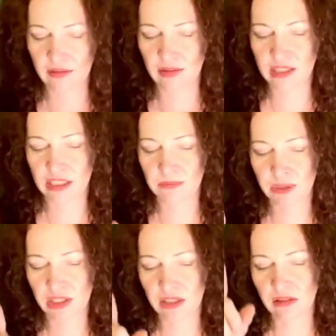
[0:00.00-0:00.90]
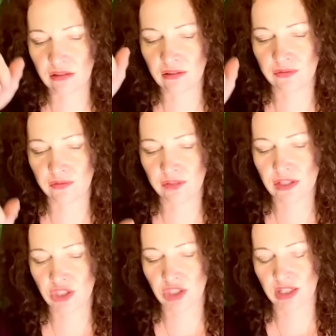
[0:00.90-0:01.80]
this particular
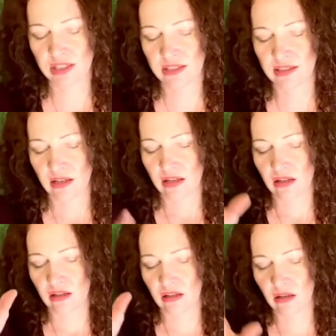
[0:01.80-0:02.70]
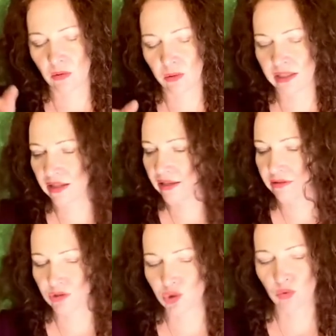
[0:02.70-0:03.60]
fish is going in the
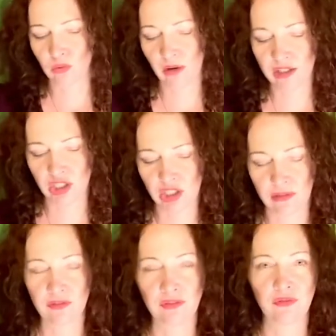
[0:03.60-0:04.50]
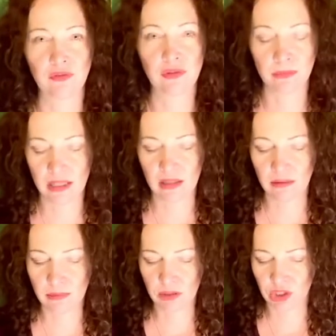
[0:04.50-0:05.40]
direction of fulfillment,
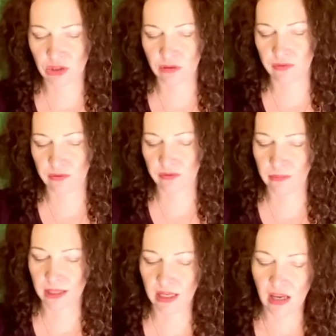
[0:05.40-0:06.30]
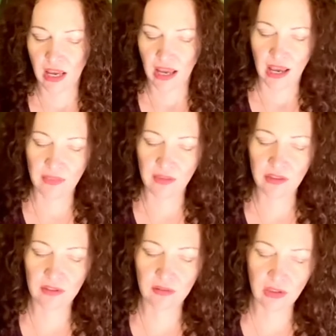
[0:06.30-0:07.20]
emotional fulfillment. And then
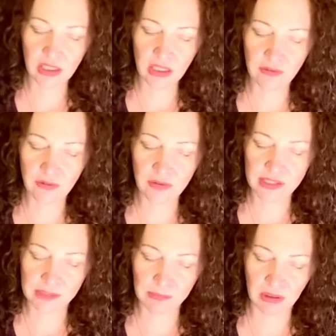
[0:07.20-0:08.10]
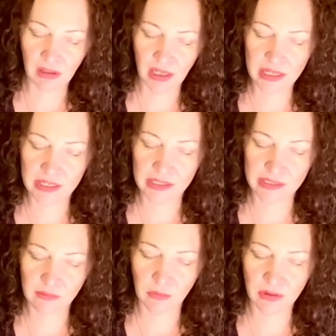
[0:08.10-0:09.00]
they're looking for this
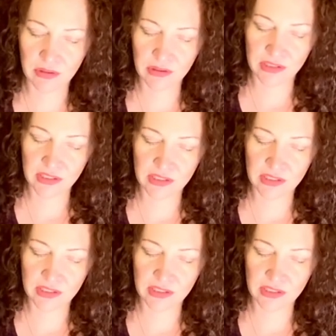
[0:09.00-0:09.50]
place where there's this